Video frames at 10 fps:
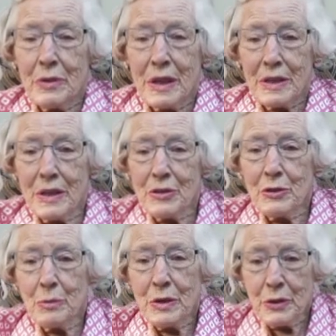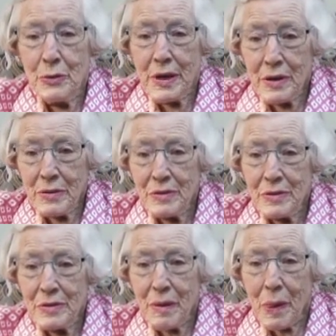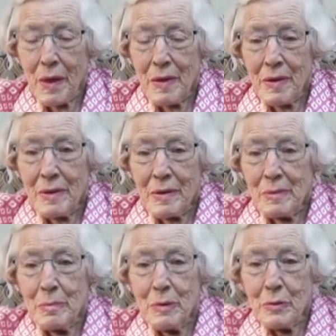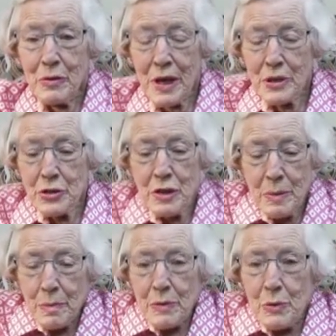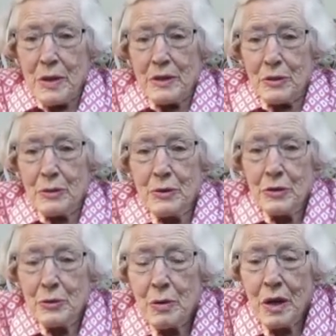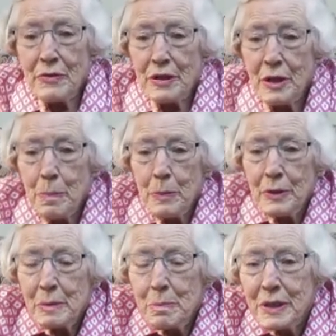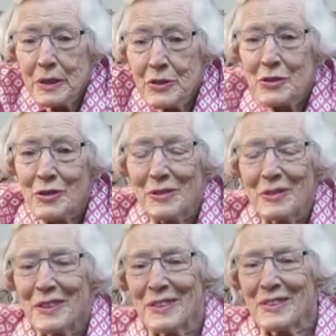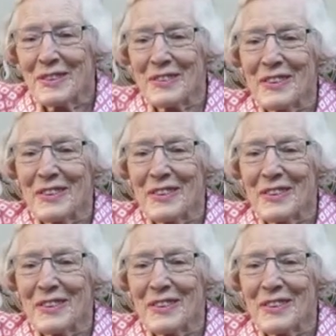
trying not to run aground. But with that ship, you had to learn to drive it up on the beach, and so